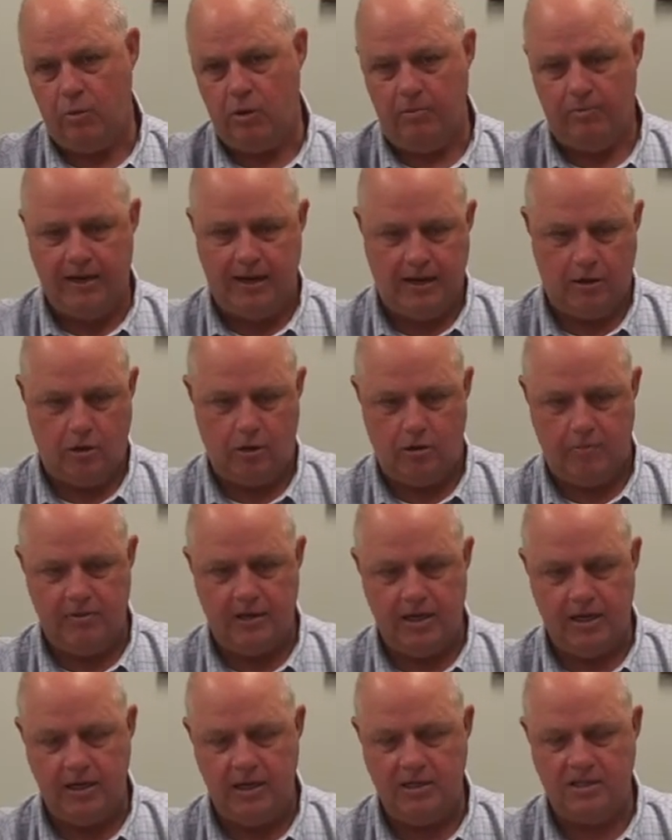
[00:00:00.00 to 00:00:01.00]
what bicarb
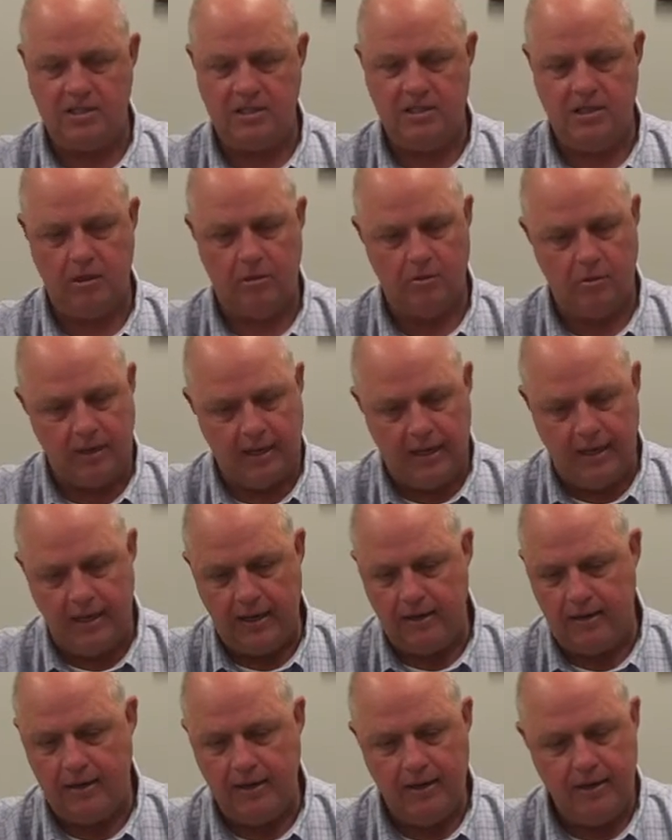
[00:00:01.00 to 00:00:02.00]
does. So
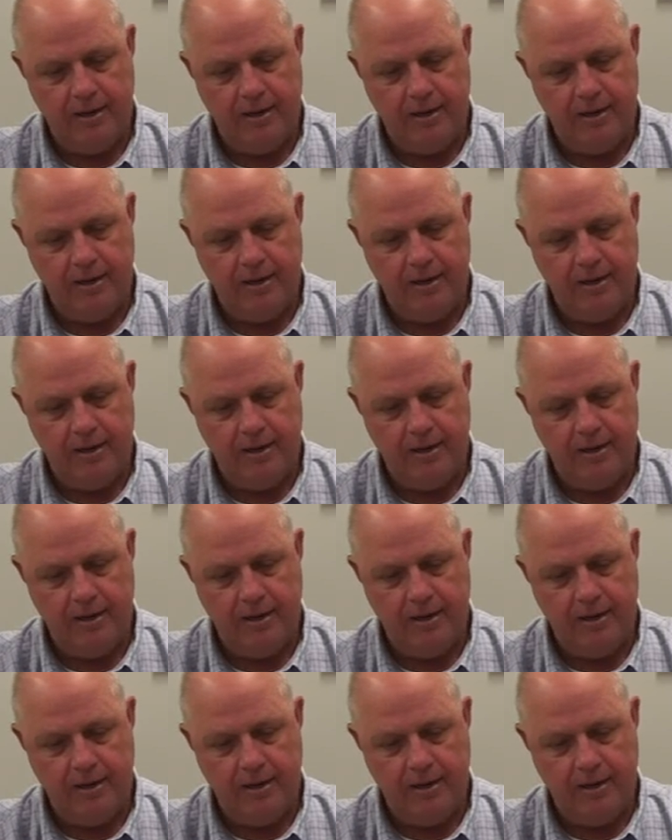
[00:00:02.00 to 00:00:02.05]
again,